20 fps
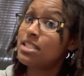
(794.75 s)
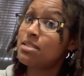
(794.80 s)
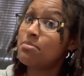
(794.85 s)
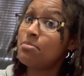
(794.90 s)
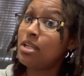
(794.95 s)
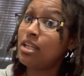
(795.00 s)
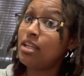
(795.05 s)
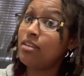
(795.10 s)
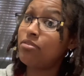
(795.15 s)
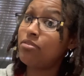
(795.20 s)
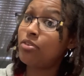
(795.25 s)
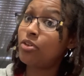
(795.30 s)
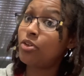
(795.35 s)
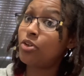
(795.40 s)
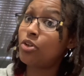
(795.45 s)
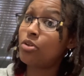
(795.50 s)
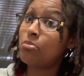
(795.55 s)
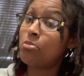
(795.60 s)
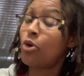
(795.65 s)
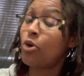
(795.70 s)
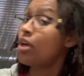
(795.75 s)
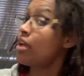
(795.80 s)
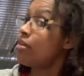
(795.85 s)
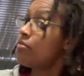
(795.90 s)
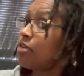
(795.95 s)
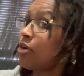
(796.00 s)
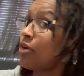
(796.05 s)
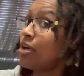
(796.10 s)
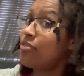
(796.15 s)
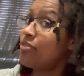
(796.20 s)
me for more
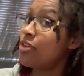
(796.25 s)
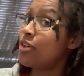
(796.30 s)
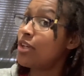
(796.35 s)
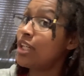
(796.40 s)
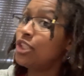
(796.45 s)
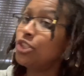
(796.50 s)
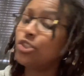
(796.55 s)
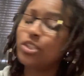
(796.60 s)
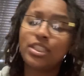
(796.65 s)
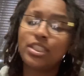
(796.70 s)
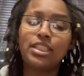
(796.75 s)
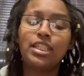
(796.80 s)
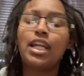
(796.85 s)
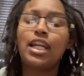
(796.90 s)
info if you're interested.